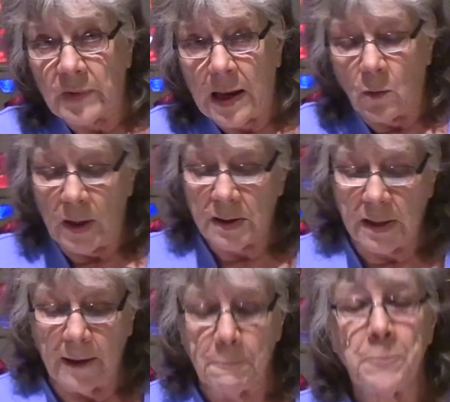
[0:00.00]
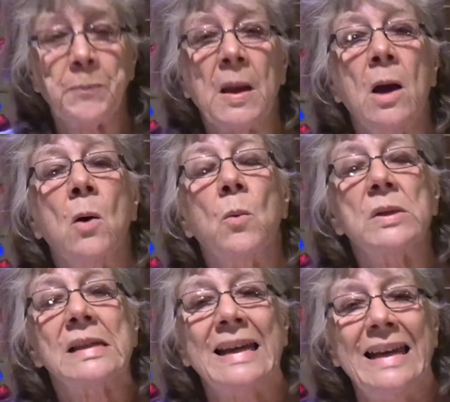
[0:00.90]
Black Wesley,
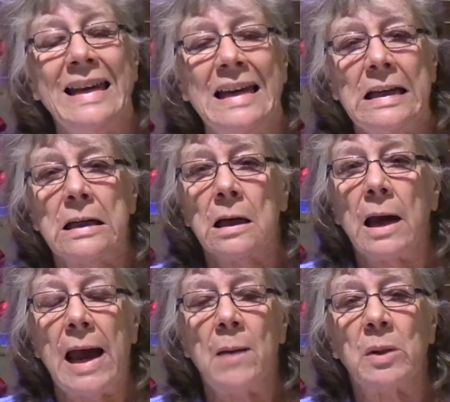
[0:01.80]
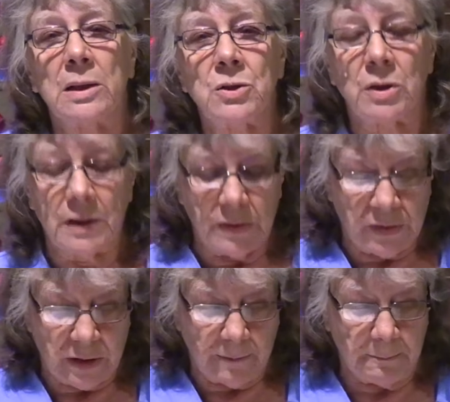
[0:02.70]
was a keen
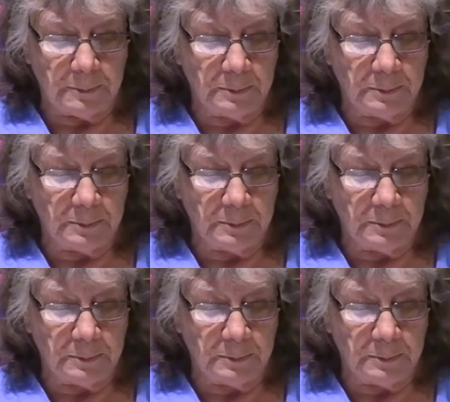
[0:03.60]
abolitionist.